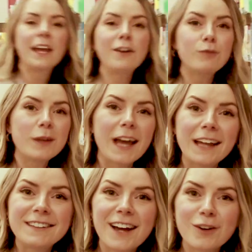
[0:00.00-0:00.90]
If we
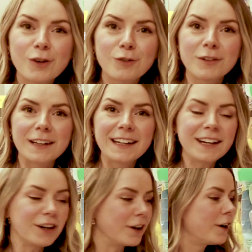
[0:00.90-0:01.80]
head down over
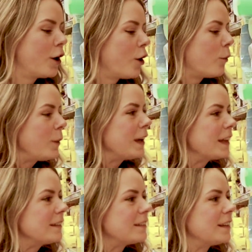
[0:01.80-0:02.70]
here, we
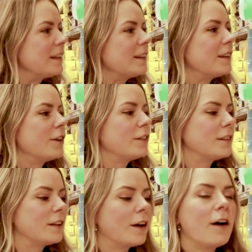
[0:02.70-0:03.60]
can see there's
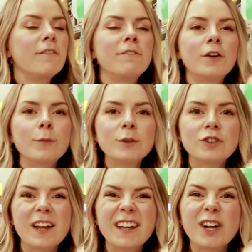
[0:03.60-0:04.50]
the
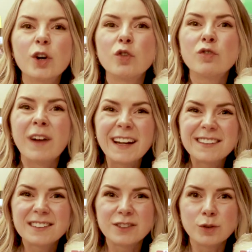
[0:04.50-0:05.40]
vermicelli or
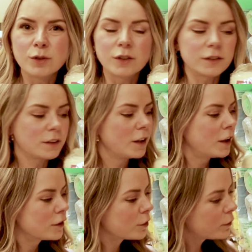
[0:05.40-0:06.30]
rice noodles.
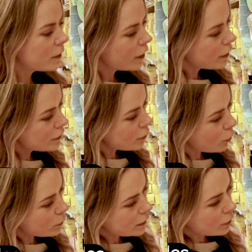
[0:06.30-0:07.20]
So there's
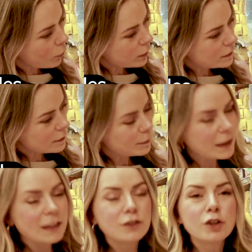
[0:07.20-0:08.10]
only going to
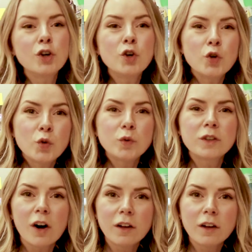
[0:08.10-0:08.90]
be $2